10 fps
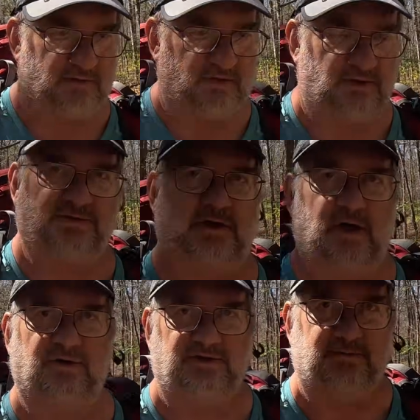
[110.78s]
one of those
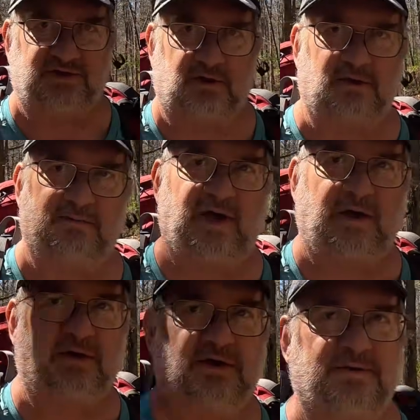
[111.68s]
car jump starter
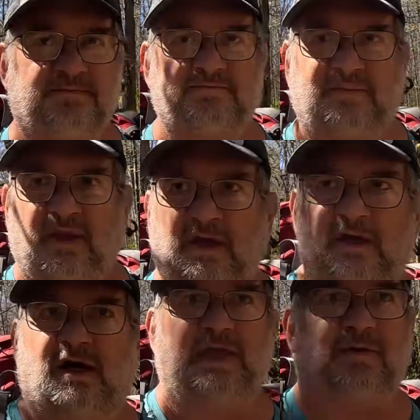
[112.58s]
batteries.
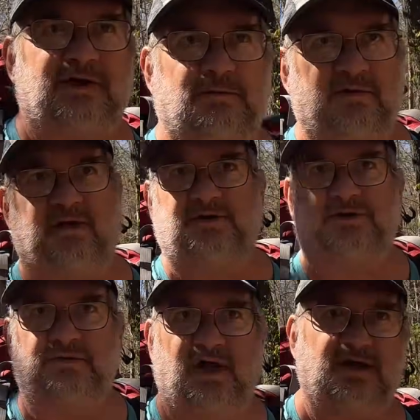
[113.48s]
And that would get me about
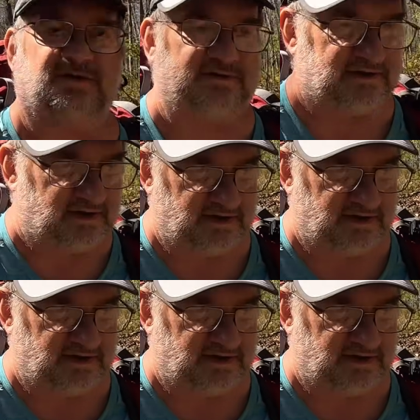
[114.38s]
2 nights.